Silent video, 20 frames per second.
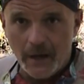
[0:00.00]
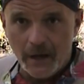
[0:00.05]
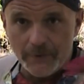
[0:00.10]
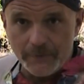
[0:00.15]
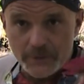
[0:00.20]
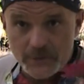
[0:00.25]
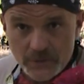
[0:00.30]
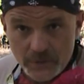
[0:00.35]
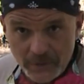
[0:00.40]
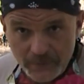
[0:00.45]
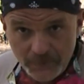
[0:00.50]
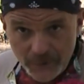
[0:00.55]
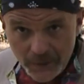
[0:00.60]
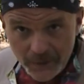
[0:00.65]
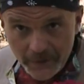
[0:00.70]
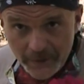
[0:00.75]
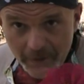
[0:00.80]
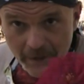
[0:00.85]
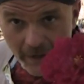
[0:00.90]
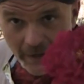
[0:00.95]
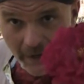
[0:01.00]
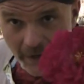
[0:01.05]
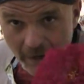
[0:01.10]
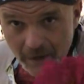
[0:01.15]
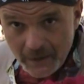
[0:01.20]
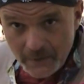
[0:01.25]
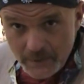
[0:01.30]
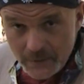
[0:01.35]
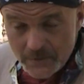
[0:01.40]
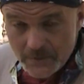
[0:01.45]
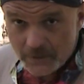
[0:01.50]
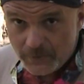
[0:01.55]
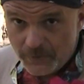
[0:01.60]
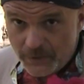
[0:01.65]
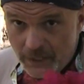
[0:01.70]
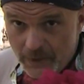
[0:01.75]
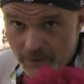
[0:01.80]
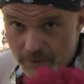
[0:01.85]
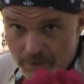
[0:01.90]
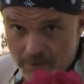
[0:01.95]
For stream flow, I'm using
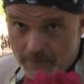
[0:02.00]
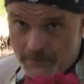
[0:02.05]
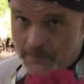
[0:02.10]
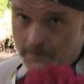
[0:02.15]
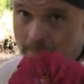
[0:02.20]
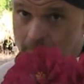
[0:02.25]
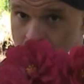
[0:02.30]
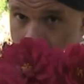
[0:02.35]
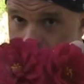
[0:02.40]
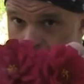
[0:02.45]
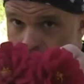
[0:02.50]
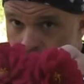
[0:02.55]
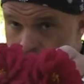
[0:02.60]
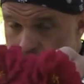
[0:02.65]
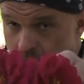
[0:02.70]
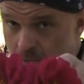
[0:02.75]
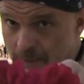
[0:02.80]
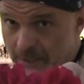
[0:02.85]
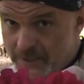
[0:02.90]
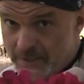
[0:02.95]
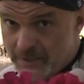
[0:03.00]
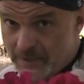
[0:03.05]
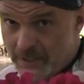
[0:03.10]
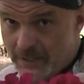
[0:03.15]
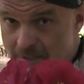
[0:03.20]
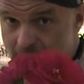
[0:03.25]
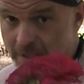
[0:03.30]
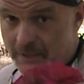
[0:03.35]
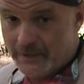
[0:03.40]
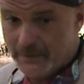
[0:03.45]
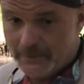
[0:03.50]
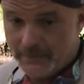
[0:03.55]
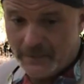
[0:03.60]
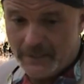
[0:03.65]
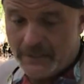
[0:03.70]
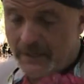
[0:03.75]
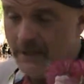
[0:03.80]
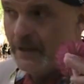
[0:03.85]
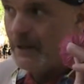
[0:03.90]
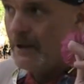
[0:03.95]
flowers. There's no pesticides on
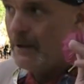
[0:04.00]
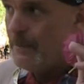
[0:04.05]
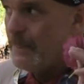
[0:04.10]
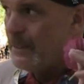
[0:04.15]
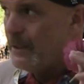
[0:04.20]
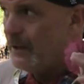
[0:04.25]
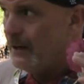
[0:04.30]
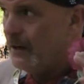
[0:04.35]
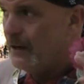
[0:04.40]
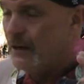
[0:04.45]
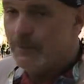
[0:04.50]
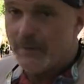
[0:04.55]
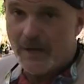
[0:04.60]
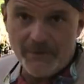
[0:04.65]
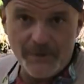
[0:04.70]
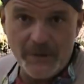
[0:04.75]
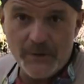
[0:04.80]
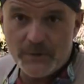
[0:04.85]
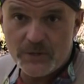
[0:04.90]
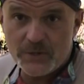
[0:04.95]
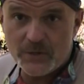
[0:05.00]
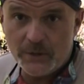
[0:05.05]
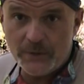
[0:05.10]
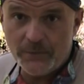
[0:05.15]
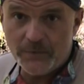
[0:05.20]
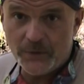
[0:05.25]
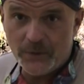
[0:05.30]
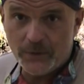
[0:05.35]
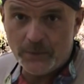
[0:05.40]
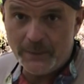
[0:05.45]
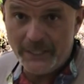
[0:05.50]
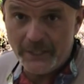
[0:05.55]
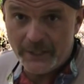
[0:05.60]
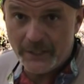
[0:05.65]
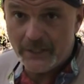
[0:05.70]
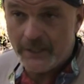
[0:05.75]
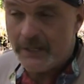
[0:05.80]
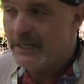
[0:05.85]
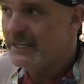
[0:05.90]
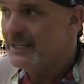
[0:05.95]
them. My favorite stream flow
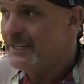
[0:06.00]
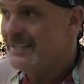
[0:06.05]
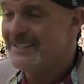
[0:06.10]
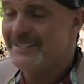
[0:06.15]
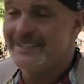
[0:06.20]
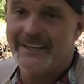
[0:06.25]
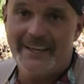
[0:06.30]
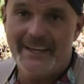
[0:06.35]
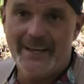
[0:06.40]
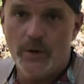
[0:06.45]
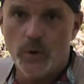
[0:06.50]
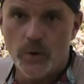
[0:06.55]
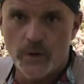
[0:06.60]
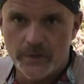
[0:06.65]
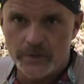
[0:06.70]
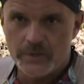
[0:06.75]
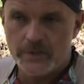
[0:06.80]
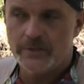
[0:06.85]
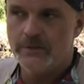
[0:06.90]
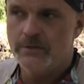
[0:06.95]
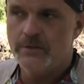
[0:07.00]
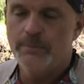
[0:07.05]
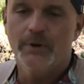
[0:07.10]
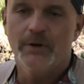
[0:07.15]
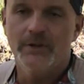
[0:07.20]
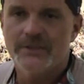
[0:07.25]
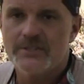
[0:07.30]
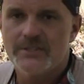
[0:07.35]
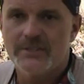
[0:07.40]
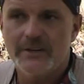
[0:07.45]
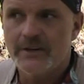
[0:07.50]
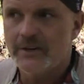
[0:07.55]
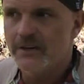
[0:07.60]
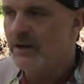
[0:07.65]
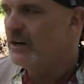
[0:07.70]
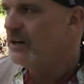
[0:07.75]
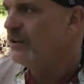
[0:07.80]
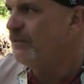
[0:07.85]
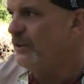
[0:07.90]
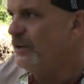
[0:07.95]
meter is a orange. You pull the sticker
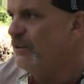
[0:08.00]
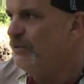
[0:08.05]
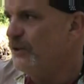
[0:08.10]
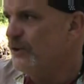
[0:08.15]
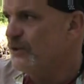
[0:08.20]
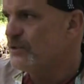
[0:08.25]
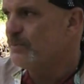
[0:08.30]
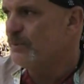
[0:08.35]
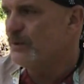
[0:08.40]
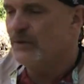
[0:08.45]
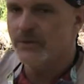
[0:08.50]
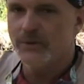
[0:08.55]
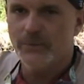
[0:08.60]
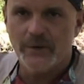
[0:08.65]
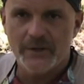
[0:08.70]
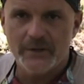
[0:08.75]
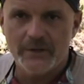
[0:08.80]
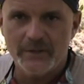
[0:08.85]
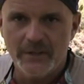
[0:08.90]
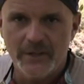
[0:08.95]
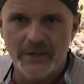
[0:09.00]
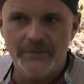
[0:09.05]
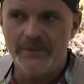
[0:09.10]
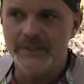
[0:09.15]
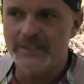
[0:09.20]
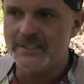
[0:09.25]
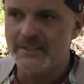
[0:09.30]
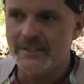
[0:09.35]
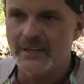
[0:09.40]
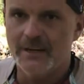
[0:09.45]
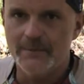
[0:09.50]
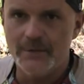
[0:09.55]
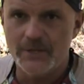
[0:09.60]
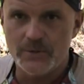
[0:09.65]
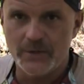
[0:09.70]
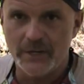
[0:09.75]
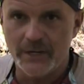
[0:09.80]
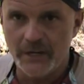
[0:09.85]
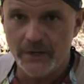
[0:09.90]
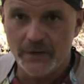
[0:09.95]
off, it floats below the water level, it's not
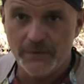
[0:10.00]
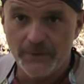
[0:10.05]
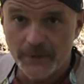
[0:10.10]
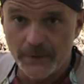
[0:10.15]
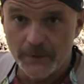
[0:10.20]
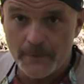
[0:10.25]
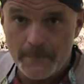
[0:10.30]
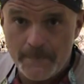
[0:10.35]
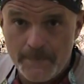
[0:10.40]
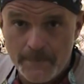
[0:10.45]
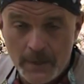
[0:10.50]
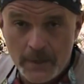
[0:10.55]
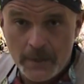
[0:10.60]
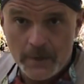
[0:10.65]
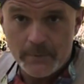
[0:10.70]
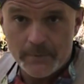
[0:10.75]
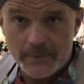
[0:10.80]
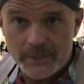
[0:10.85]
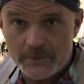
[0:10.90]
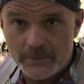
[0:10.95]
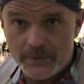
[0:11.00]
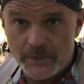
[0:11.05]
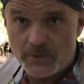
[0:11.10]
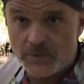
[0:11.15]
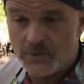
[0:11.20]
measuring airflow. But to measure